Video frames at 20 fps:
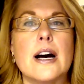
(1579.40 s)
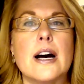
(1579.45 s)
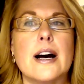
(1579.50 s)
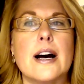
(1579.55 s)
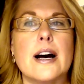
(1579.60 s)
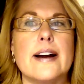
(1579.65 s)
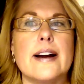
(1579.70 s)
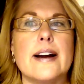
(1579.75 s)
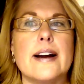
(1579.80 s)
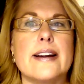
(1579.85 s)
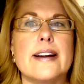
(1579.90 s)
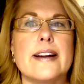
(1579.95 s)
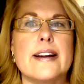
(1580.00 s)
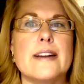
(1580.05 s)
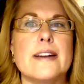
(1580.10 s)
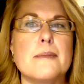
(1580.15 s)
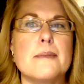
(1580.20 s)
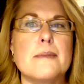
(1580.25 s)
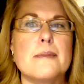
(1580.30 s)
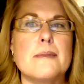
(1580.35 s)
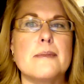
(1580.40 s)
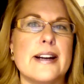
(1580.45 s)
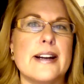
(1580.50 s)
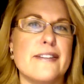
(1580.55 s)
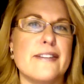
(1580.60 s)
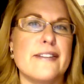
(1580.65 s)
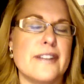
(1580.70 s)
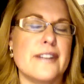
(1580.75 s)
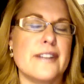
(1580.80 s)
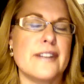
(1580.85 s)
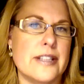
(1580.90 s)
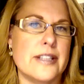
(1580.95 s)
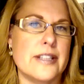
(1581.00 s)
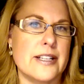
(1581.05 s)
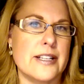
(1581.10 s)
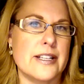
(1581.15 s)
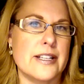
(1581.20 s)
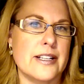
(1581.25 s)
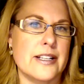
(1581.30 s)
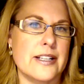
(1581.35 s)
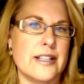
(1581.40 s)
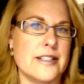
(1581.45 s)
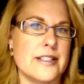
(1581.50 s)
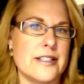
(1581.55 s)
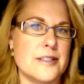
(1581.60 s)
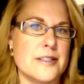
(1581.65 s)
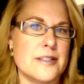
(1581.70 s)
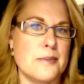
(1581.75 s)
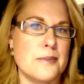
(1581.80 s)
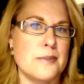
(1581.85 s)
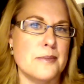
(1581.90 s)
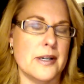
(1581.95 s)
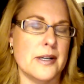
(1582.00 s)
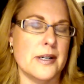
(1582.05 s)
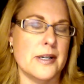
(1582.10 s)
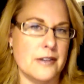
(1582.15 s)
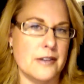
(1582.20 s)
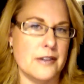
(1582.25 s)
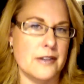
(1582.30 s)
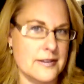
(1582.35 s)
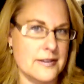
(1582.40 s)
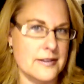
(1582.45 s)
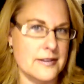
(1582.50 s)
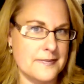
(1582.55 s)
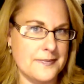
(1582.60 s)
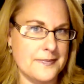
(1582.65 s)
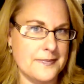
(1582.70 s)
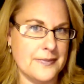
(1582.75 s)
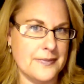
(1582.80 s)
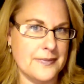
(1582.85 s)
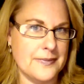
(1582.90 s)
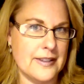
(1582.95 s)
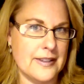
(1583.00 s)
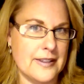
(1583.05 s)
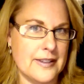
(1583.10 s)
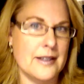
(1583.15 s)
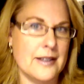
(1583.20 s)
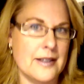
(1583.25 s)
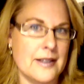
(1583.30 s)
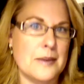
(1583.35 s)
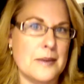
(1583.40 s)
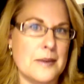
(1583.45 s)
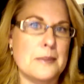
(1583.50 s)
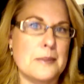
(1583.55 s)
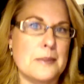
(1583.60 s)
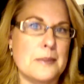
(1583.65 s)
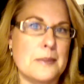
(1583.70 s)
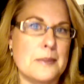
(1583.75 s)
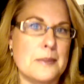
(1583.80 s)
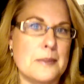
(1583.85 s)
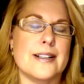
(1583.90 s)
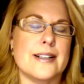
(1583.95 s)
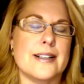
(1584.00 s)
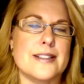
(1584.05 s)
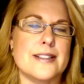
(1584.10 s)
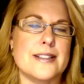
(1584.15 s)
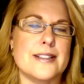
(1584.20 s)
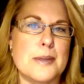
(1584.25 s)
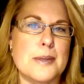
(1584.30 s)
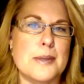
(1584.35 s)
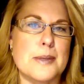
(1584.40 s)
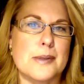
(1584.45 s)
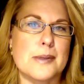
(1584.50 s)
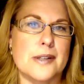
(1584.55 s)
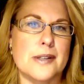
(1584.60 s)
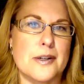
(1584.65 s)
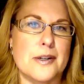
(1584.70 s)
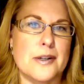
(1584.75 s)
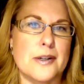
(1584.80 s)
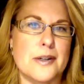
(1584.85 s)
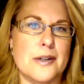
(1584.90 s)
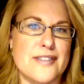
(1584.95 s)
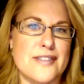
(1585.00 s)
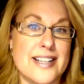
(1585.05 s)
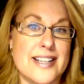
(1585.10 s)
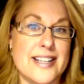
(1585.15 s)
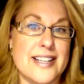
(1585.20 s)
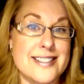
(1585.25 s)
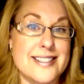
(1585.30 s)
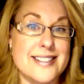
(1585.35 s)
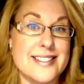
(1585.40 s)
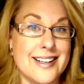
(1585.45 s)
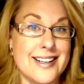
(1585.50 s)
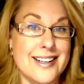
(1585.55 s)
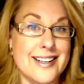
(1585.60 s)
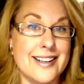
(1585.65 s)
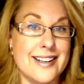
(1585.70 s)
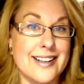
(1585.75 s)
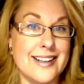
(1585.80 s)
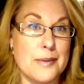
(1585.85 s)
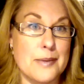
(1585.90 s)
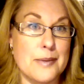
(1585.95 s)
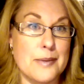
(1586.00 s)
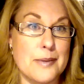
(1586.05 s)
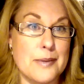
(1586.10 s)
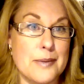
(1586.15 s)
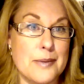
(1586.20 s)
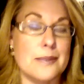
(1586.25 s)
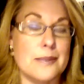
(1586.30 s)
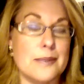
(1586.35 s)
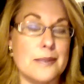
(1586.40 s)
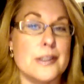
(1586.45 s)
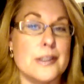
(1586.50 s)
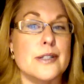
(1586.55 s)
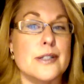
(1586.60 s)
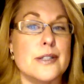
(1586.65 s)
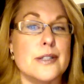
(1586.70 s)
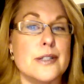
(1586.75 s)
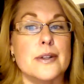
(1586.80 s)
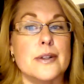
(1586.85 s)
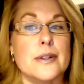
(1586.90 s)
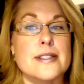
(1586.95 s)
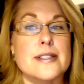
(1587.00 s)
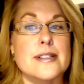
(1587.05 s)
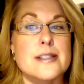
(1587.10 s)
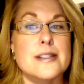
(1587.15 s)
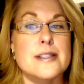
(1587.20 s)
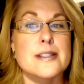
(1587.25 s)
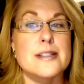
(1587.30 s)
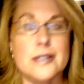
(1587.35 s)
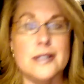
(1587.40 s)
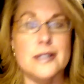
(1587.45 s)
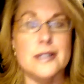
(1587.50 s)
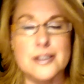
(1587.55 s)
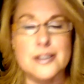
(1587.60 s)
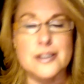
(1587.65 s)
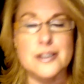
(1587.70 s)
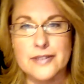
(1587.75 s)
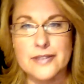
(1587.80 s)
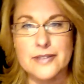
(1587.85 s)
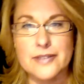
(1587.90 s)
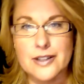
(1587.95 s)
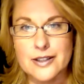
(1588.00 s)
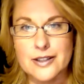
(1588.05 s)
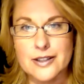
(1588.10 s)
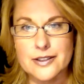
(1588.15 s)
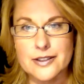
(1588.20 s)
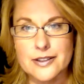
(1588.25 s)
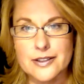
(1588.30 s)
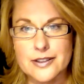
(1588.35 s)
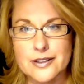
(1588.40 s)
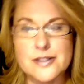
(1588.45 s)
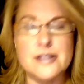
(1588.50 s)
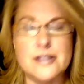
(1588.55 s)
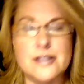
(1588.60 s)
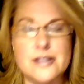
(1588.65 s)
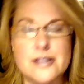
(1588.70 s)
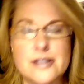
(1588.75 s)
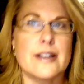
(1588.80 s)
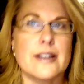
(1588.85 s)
My favorite thing is Mardi Gras, because people are always fascinated by it but don't know the symbolism of the colors.